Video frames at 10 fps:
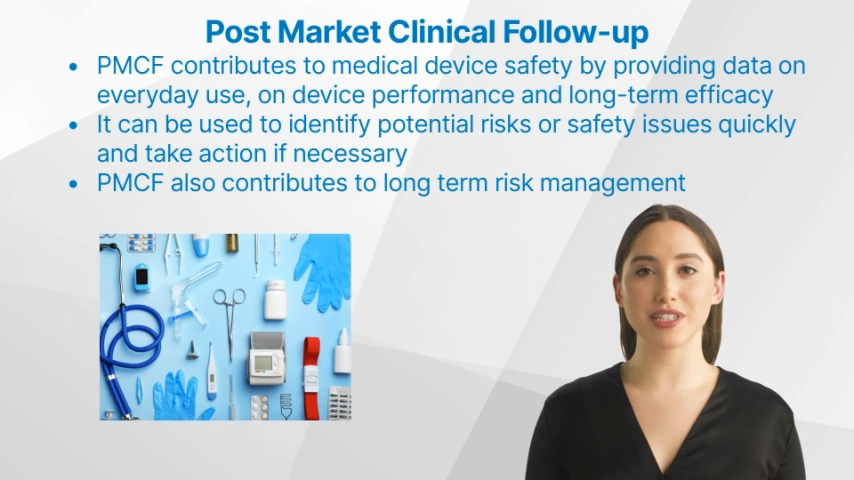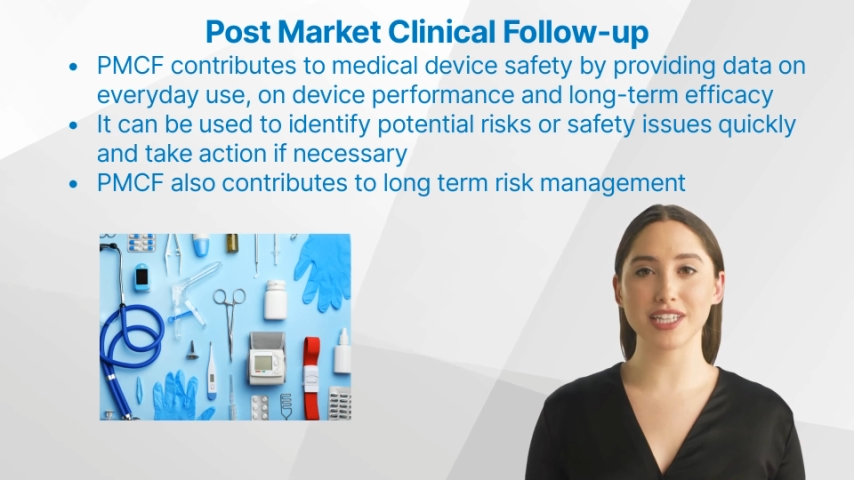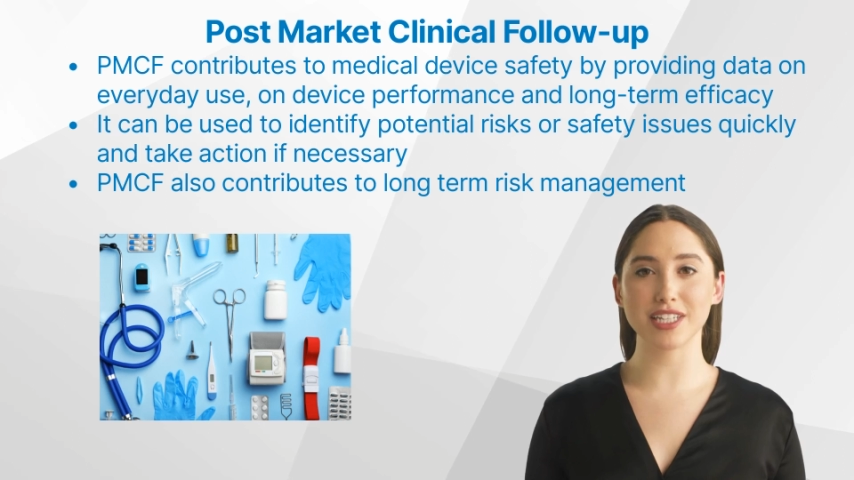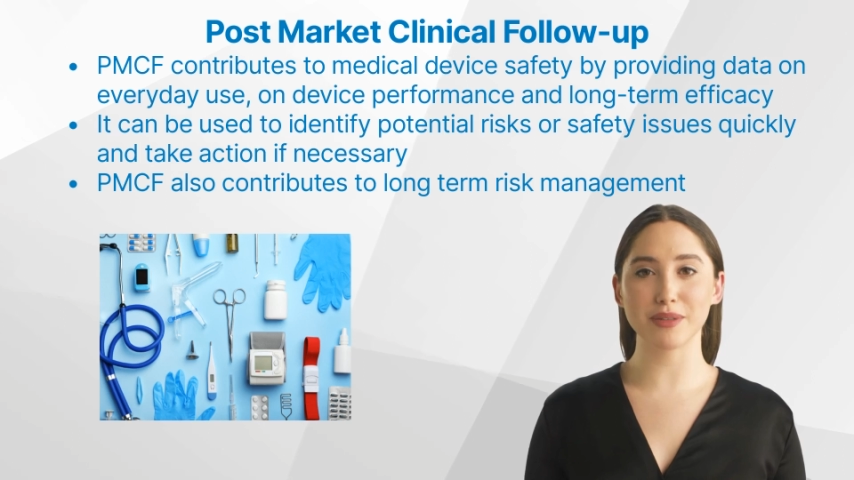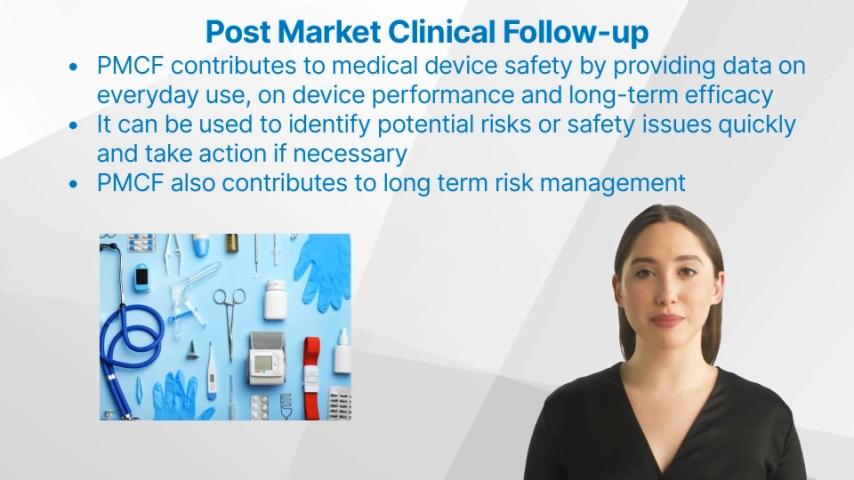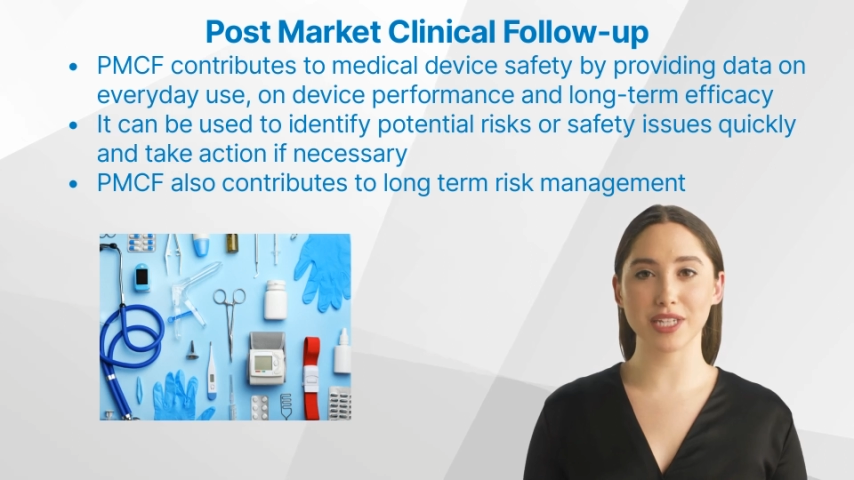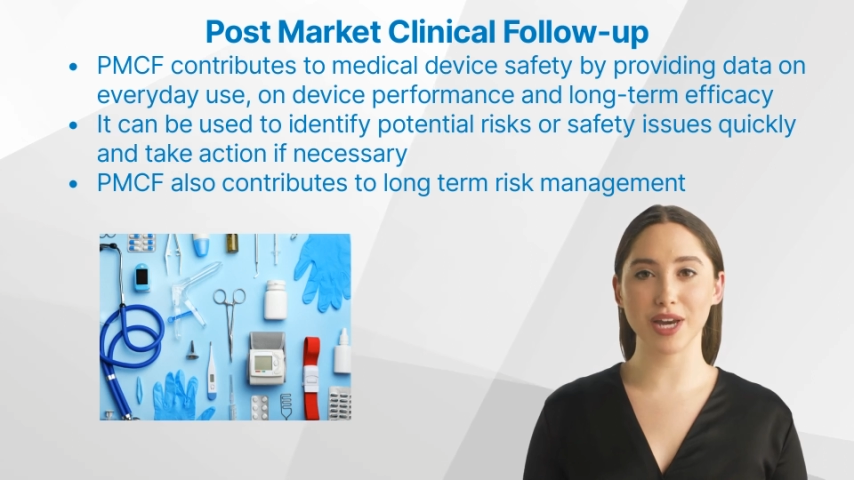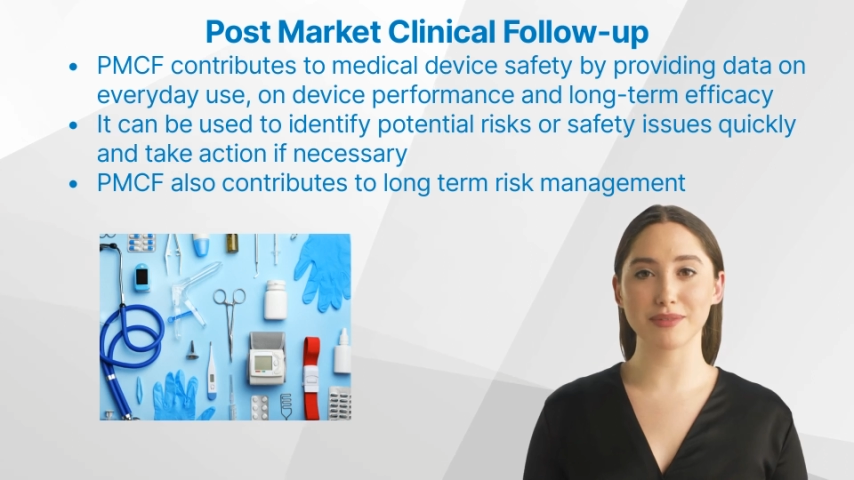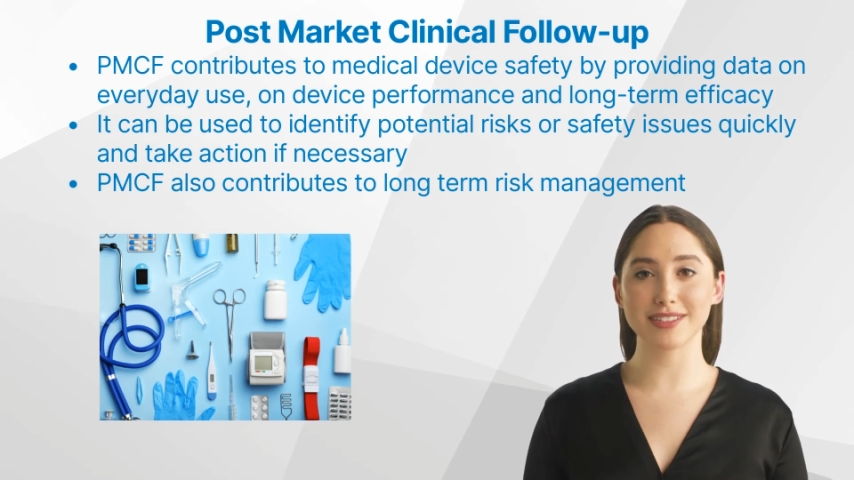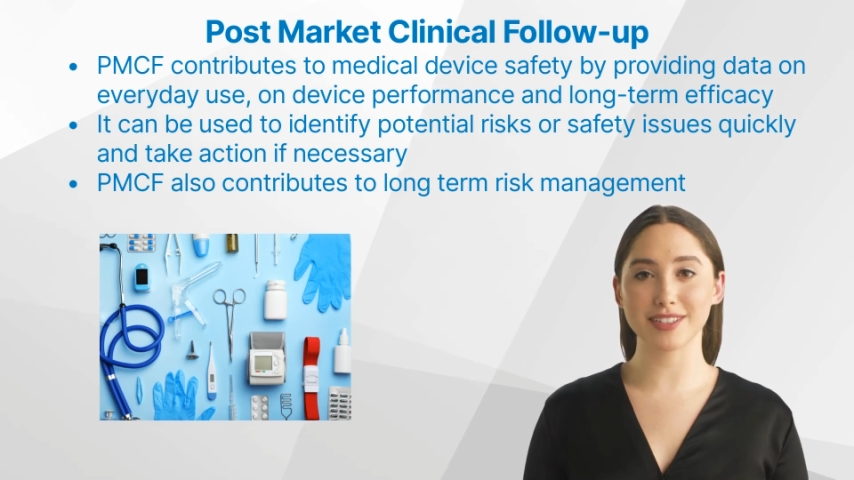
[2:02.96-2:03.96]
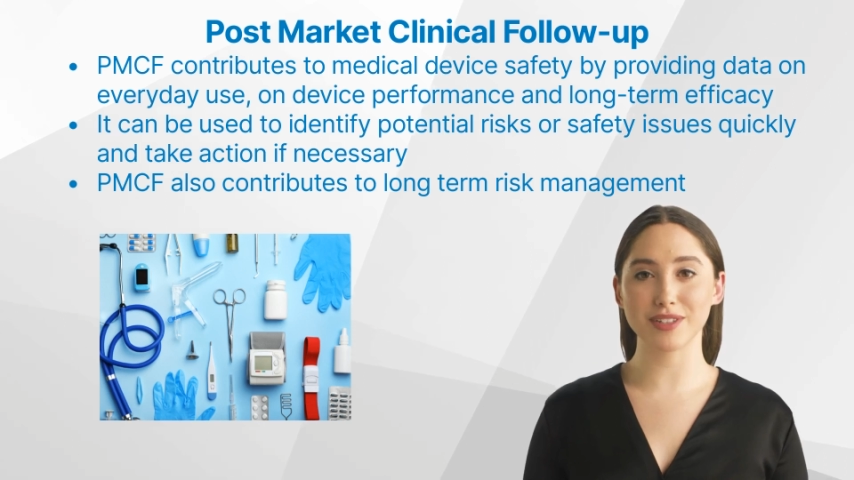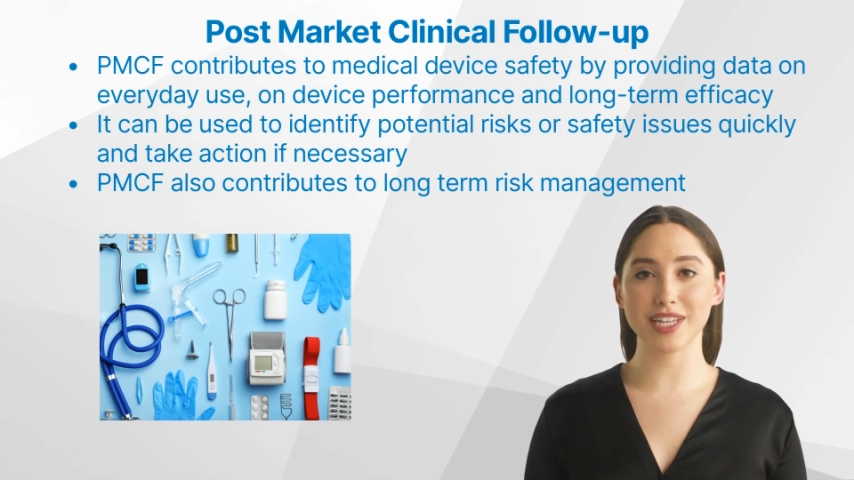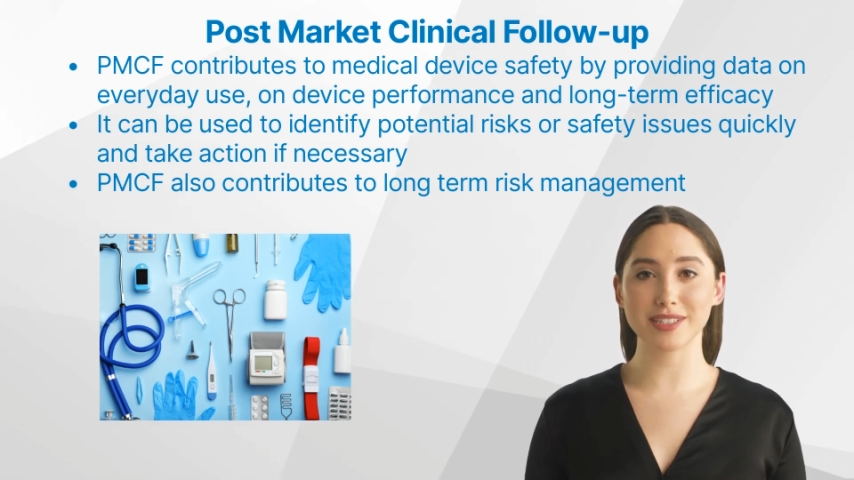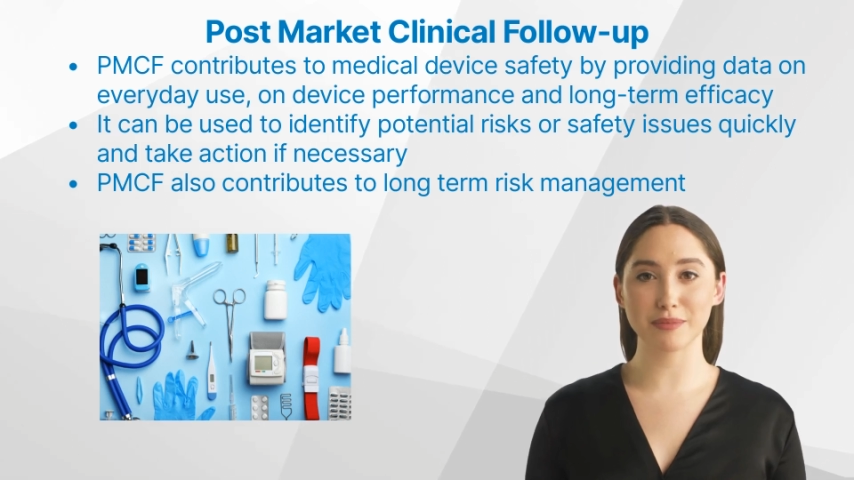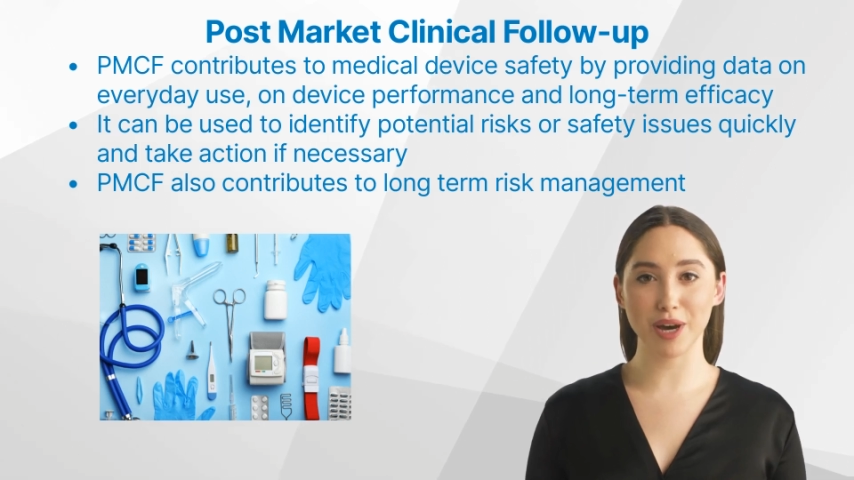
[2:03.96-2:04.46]
they could become
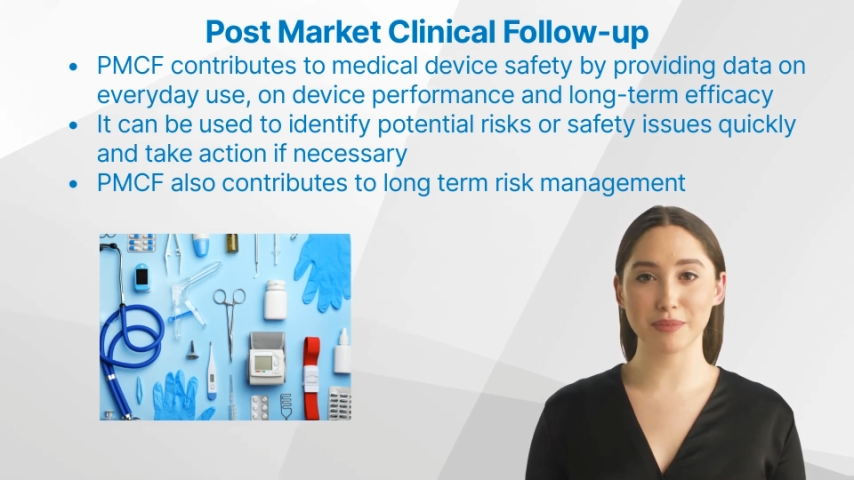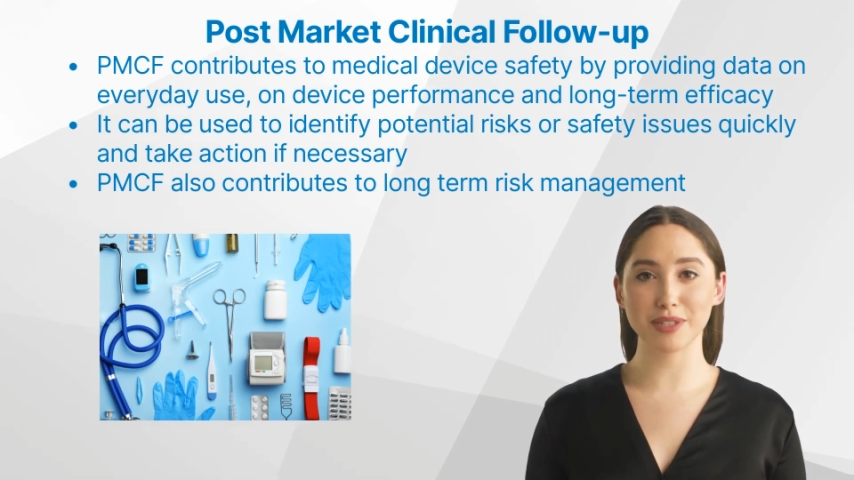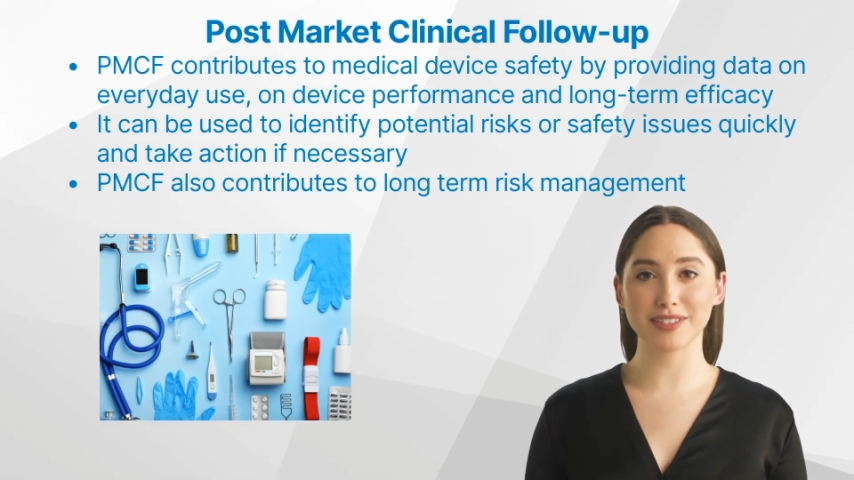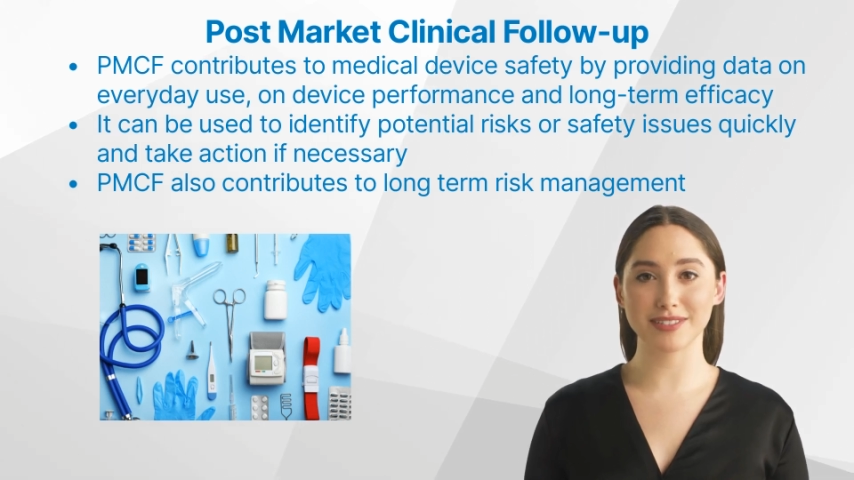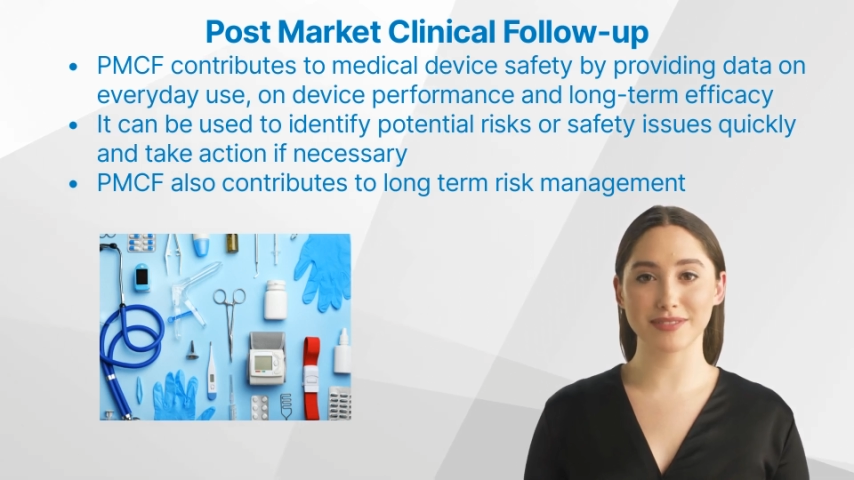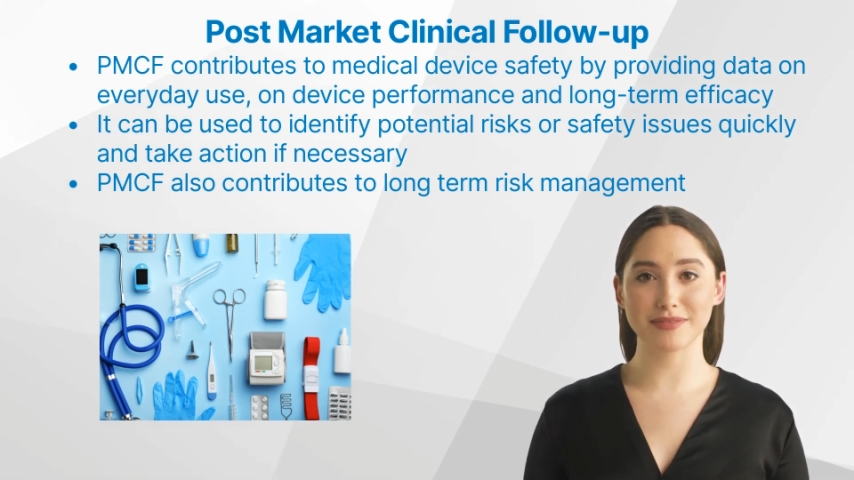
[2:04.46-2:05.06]
serious problems.